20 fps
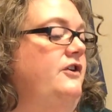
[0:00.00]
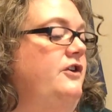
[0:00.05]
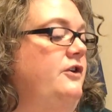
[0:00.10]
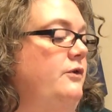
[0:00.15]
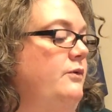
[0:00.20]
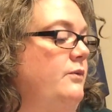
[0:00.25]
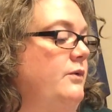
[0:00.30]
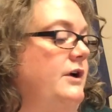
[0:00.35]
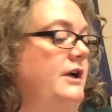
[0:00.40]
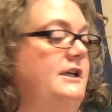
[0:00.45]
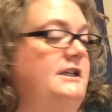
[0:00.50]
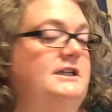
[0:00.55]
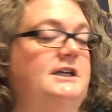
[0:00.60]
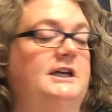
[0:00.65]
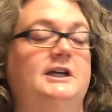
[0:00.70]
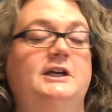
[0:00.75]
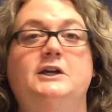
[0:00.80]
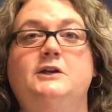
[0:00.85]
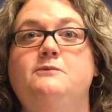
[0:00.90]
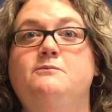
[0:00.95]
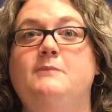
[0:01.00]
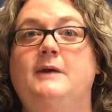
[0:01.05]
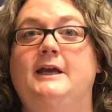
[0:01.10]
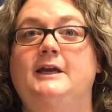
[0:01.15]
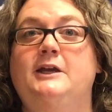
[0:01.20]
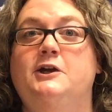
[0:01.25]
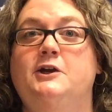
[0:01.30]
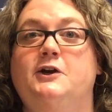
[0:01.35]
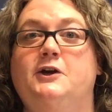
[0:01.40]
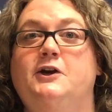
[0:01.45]
you want to
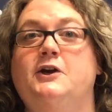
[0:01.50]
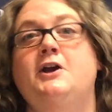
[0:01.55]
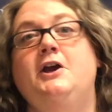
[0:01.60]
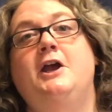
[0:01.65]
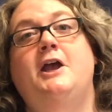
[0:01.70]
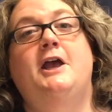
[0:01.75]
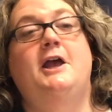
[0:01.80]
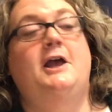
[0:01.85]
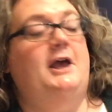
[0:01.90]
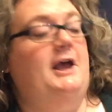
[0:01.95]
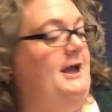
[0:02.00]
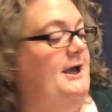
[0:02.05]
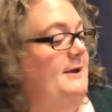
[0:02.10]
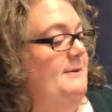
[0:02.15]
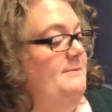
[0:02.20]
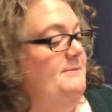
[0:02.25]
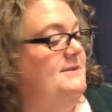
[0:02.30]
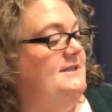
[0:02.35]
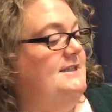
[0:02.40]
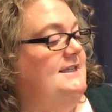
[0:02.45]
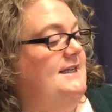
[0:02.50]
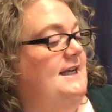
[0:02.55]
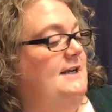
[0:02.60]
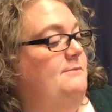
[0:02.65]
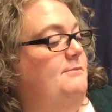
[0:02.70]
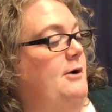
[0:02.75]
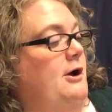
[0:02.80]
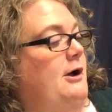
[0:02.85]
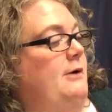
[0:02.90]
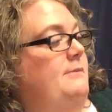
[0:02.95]
make your
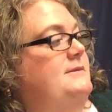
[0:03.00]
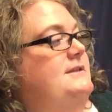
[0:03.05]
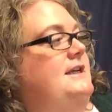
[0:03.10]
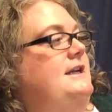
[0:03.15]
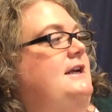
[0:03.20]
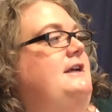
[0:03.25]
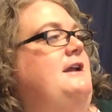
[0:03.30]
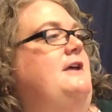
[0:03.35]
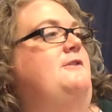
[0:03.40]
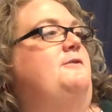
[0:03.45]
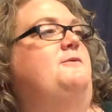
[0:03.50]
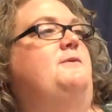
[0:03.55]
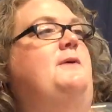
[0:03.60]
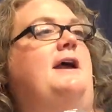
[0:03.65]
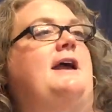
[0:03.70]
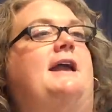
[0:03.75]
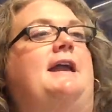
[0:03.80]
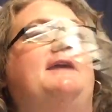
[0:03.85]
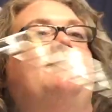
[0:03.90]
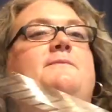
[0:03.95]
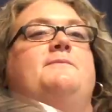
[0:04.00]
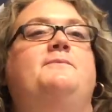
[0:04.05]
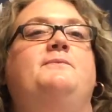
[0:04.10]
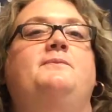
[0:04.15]
seed bombs in another way.